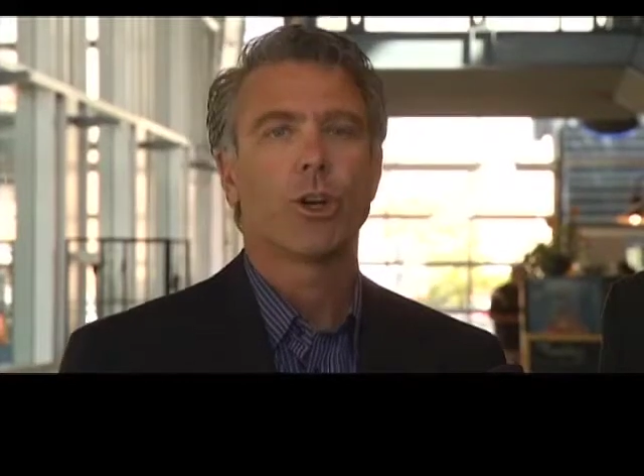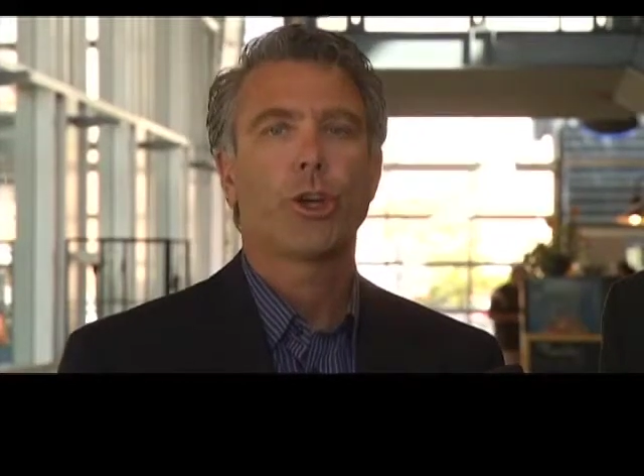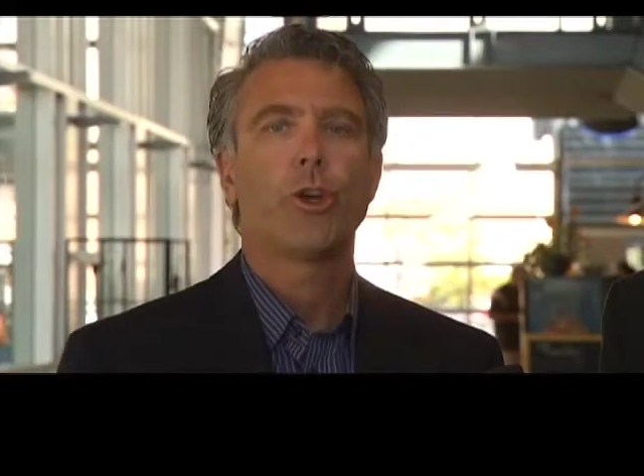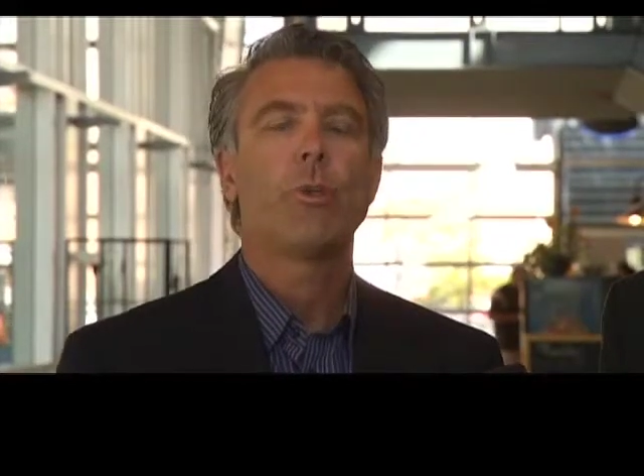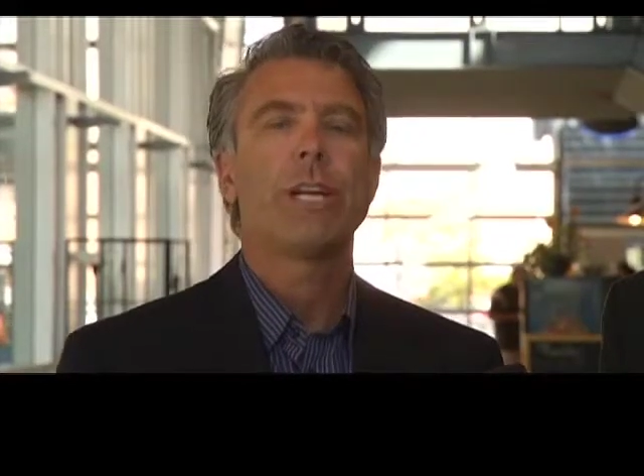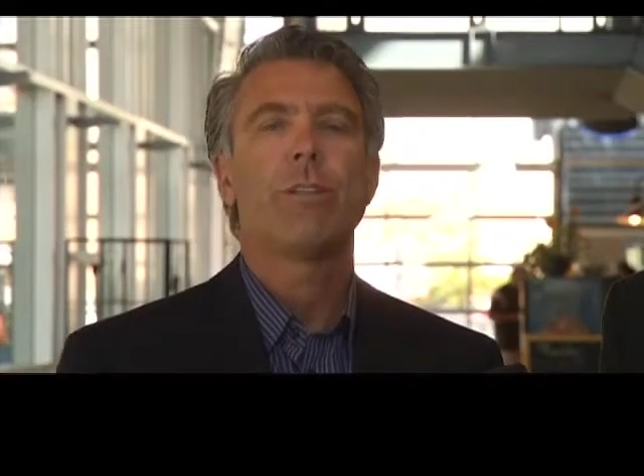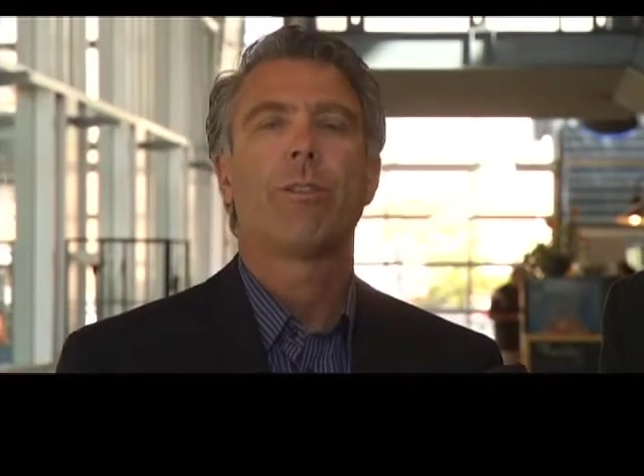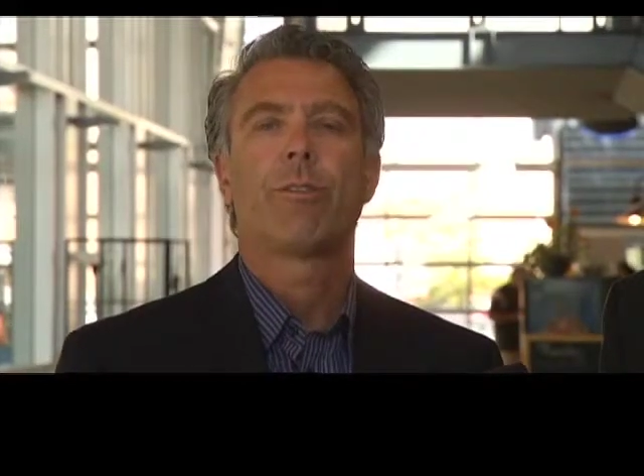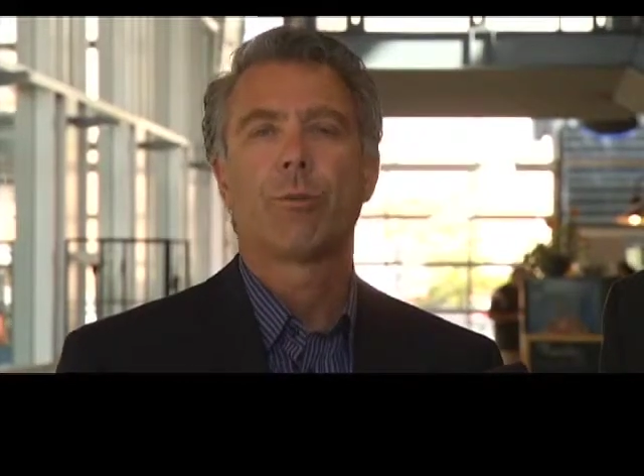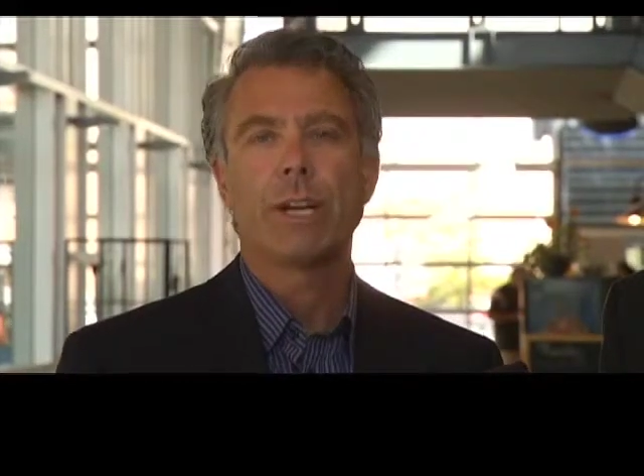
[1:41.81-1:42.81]
or
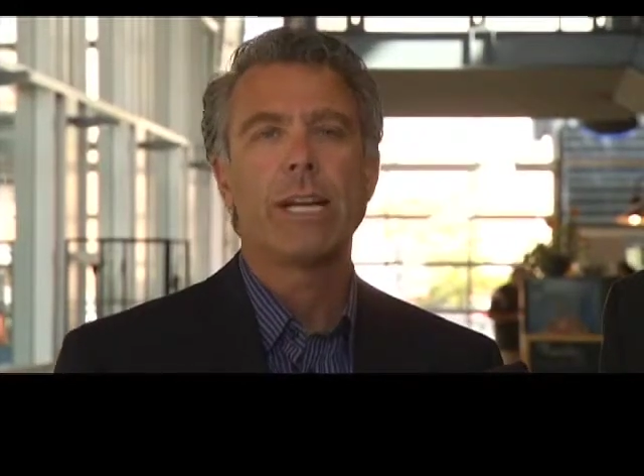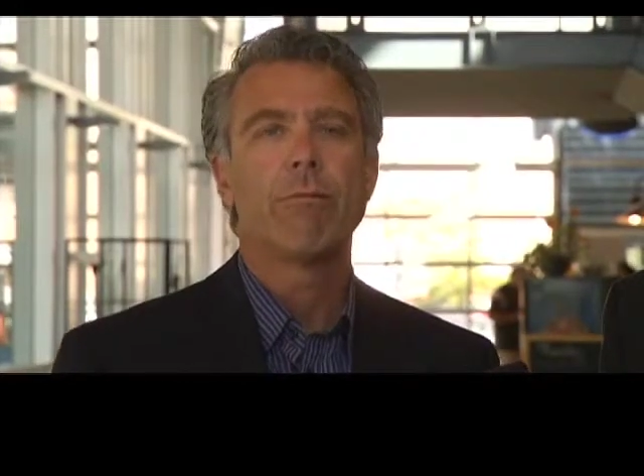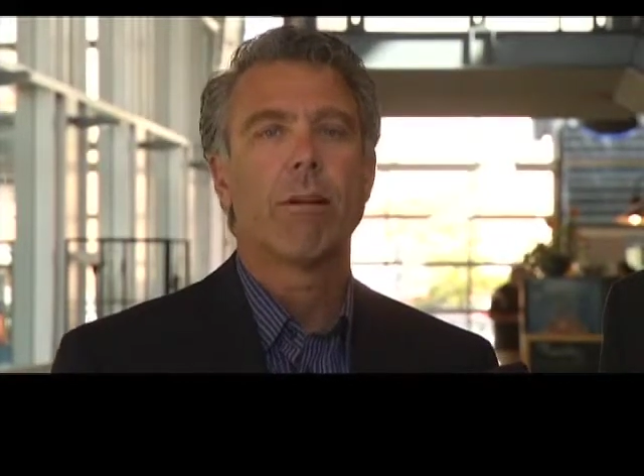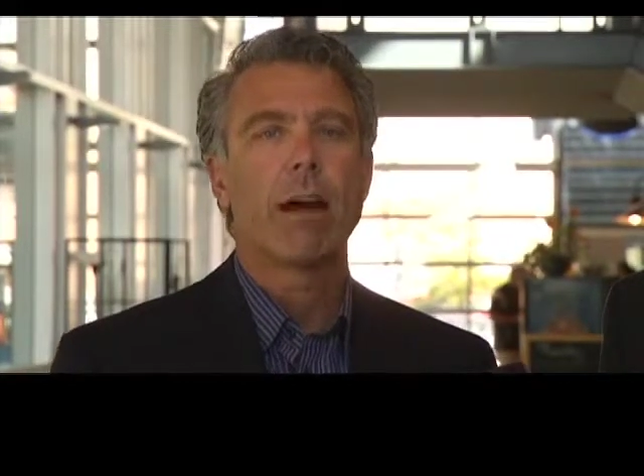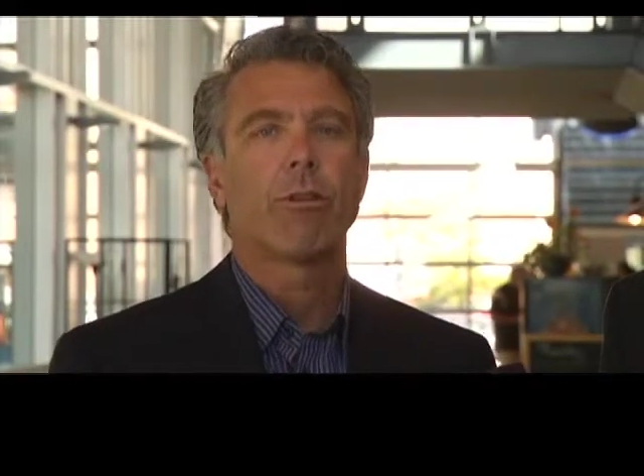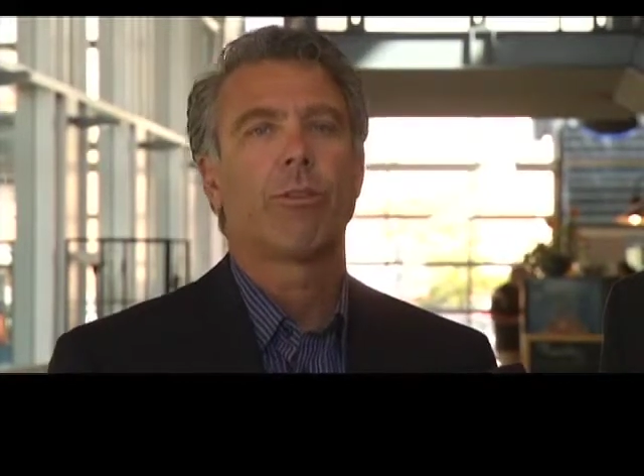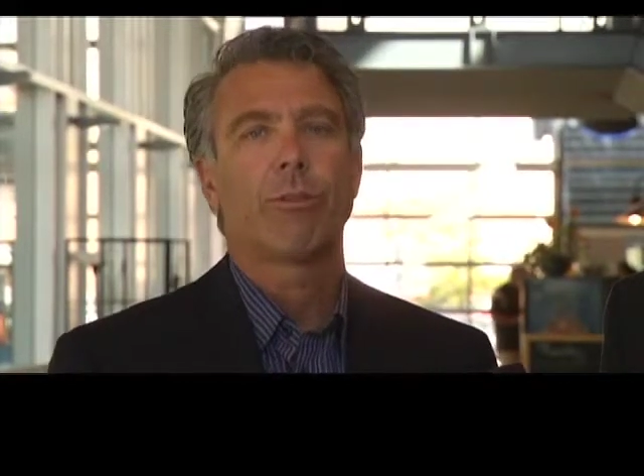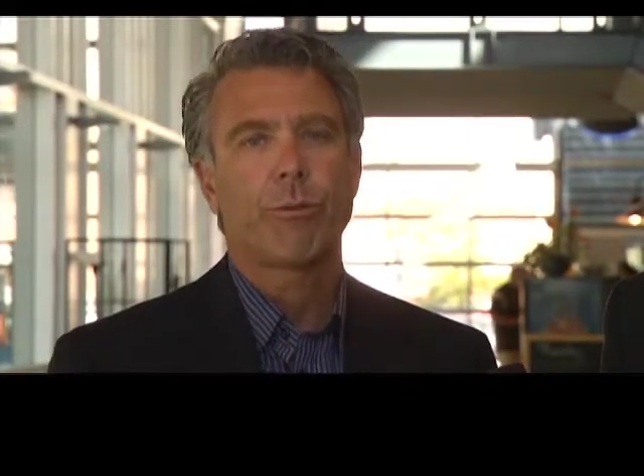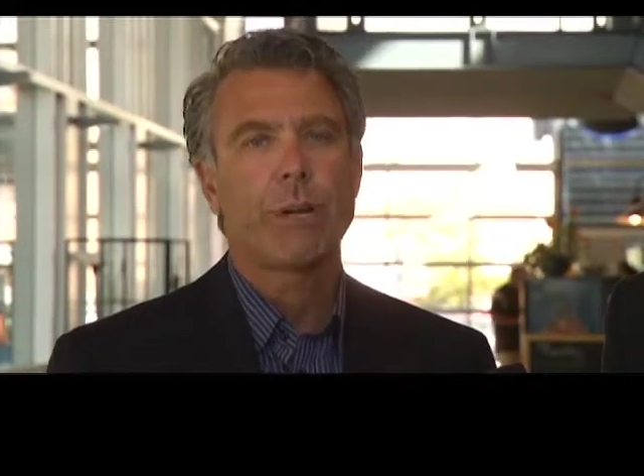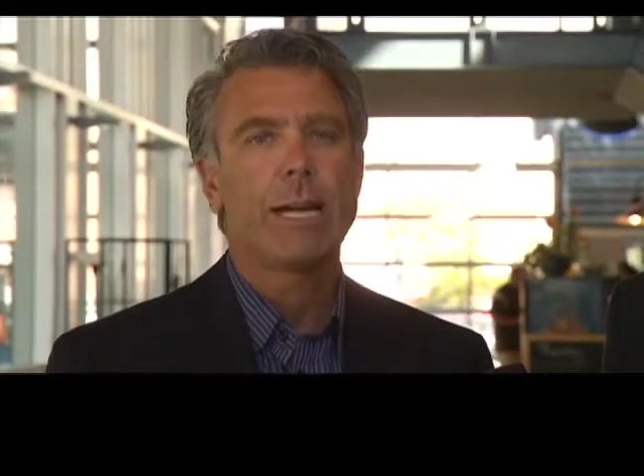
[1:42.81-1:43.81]
QE3, round
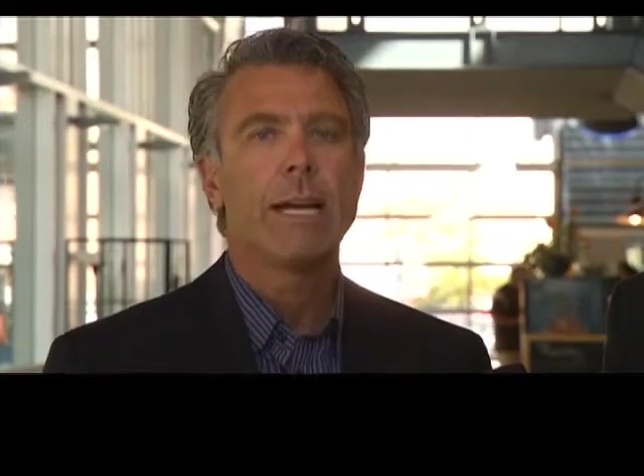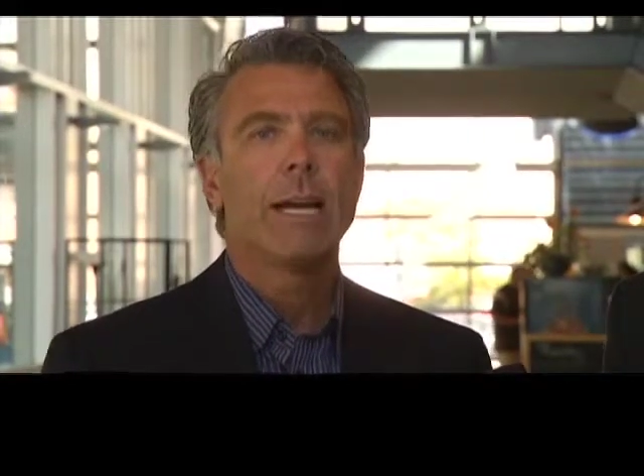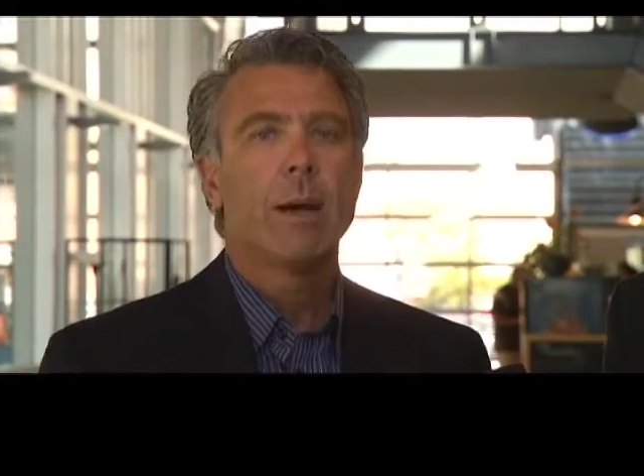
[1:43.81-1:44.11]
3,